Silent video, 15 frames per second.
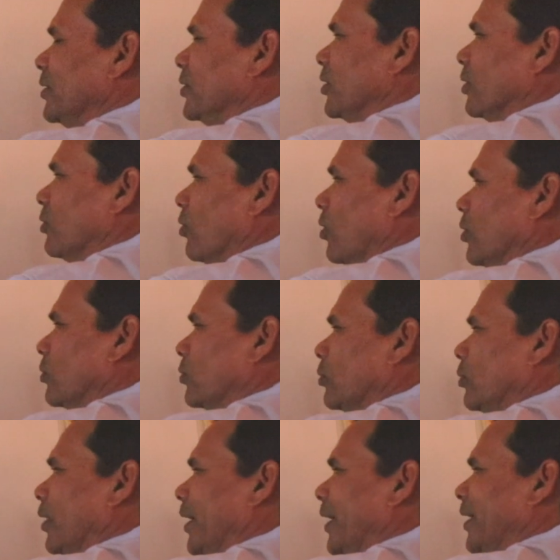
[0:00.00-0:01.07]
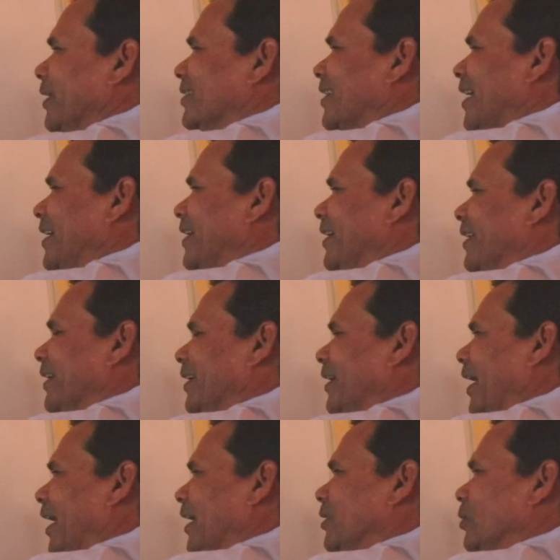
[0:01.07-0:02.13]
is equal to a sin t
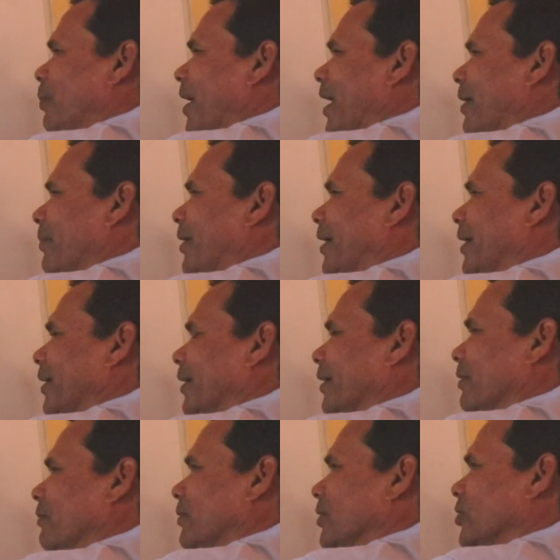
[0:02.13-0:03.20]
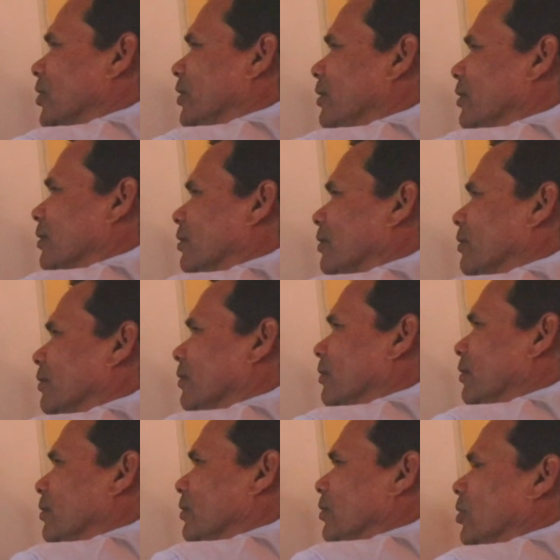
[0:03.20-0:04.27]
as parametric equation
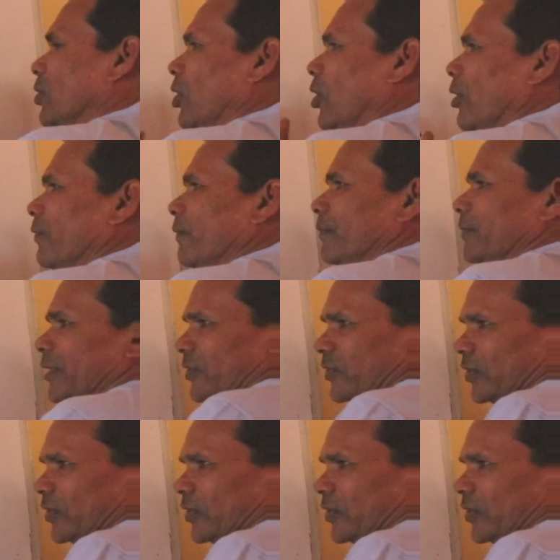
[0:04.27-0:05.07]
of the